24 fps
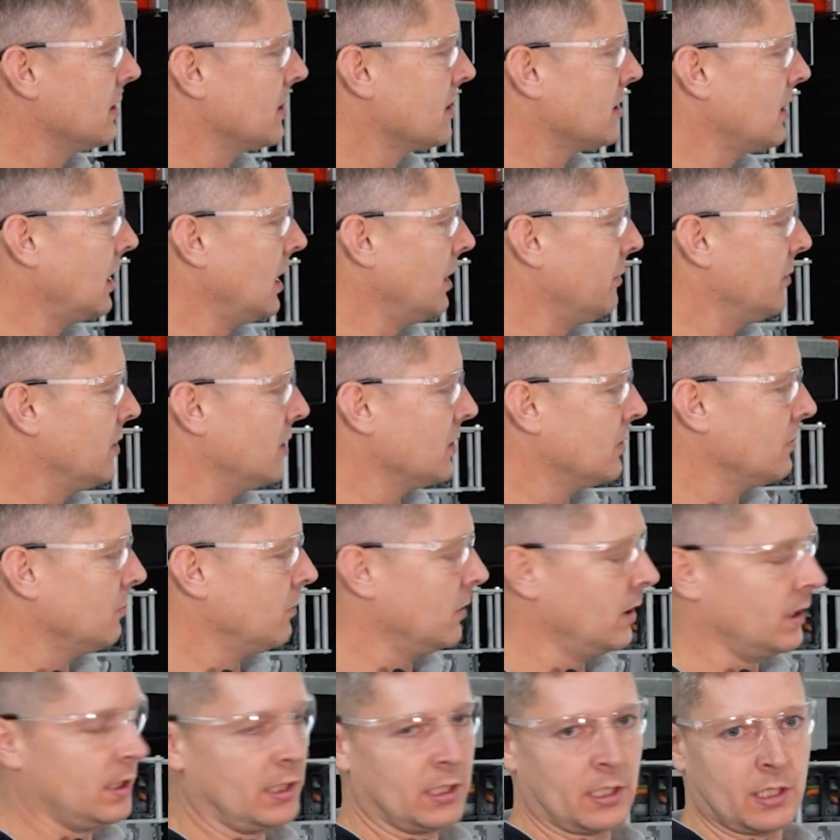the same as
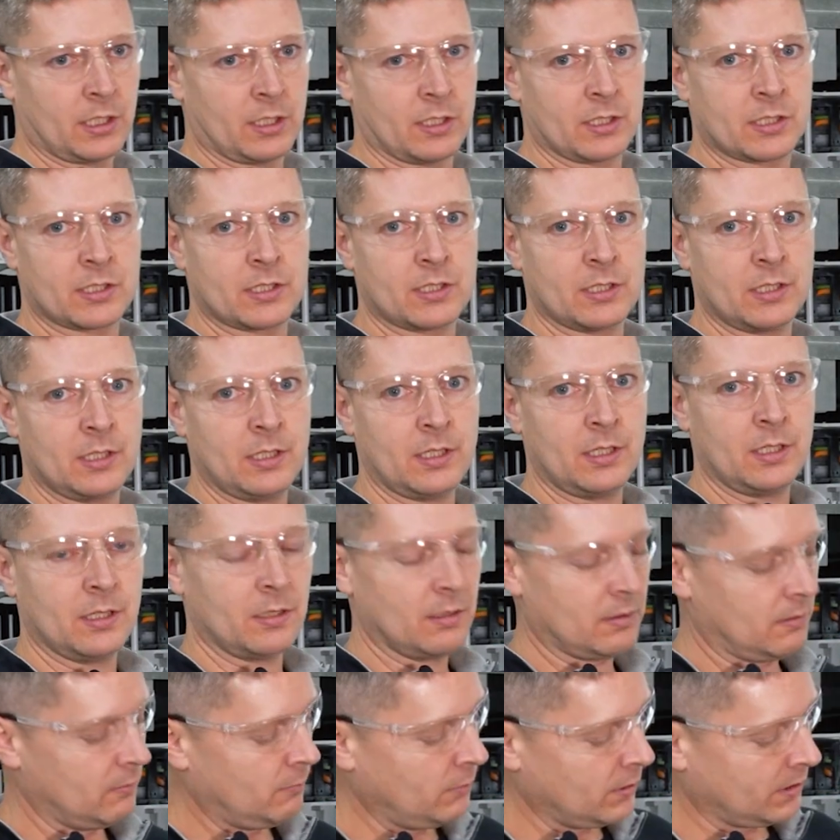what you're gonna see
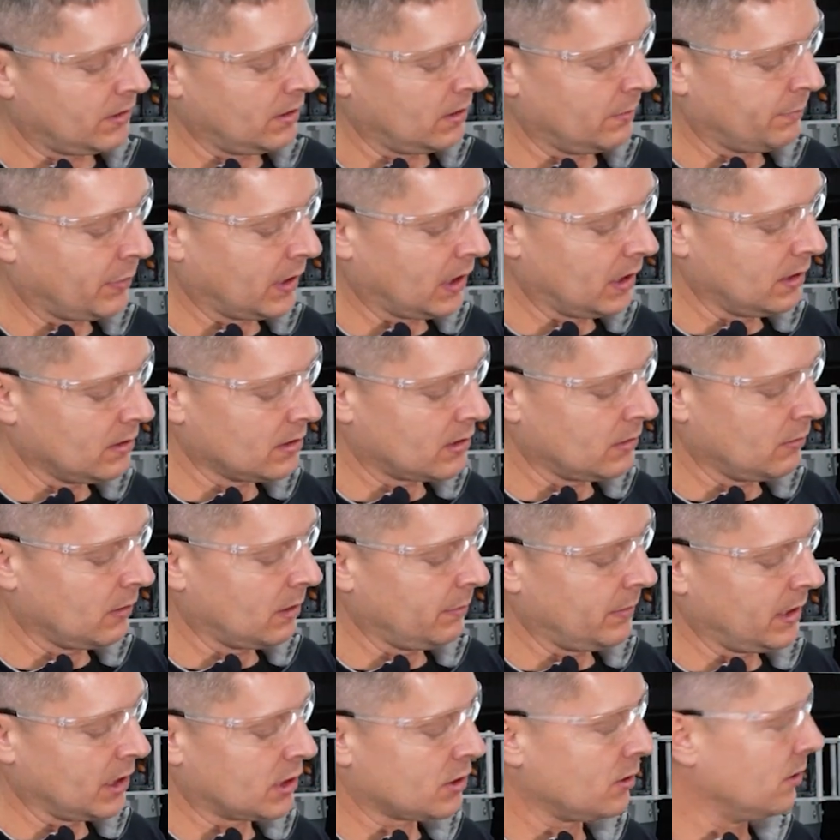with your parts. You
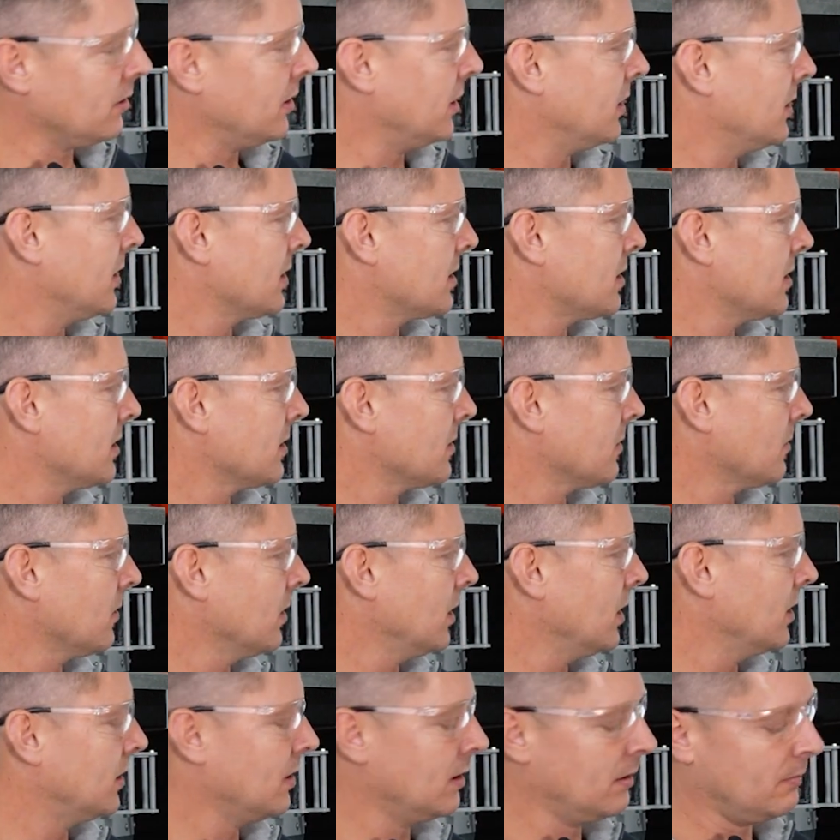wanna make sure that this is
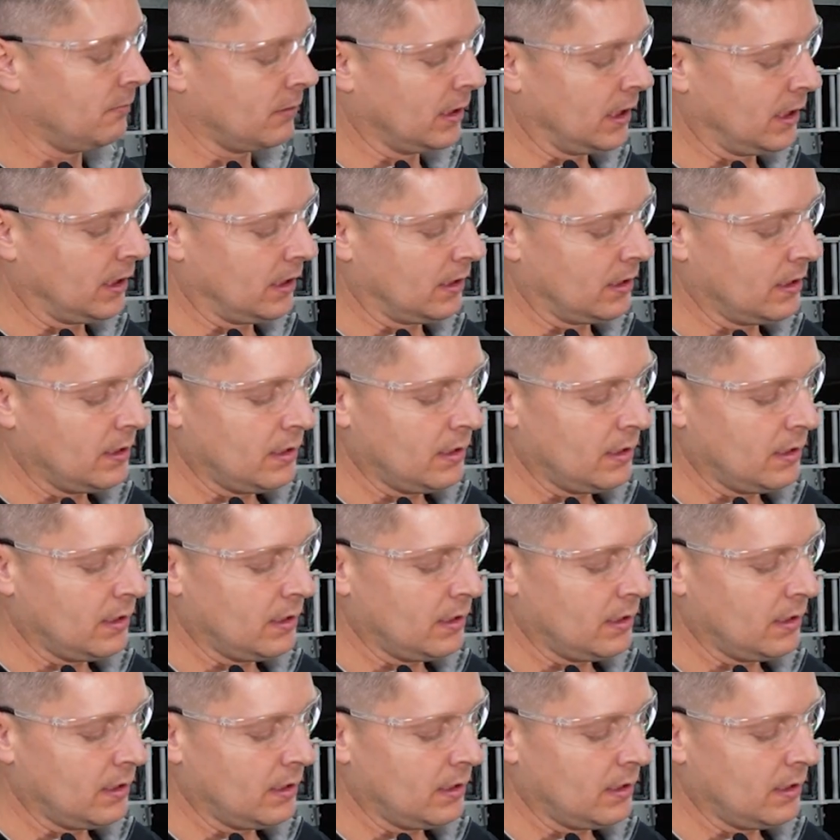oriented right.